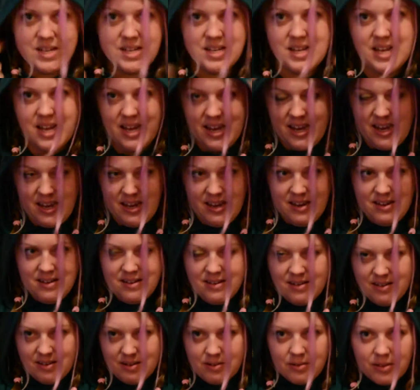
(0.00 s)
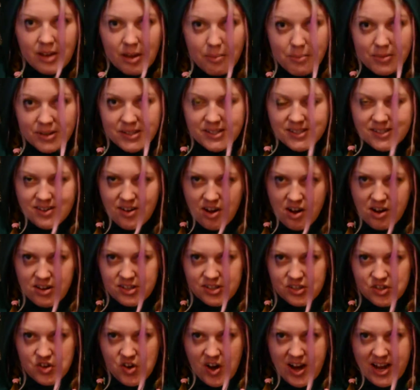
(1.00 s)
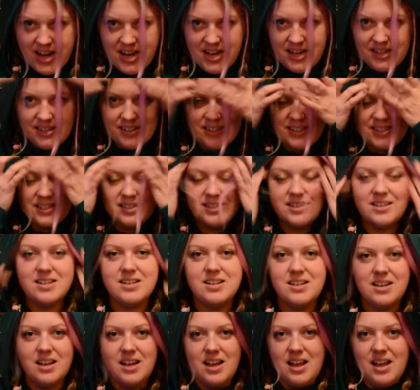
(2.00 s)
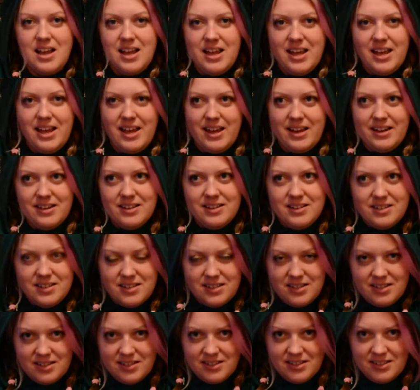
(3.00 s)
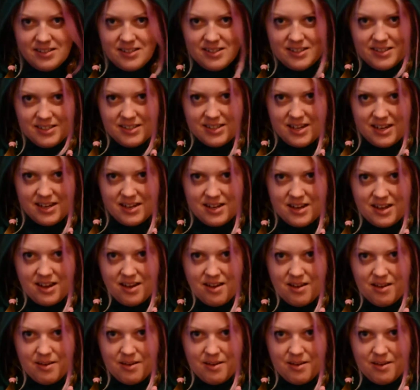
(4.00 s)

Okay, put my star straight. And, standing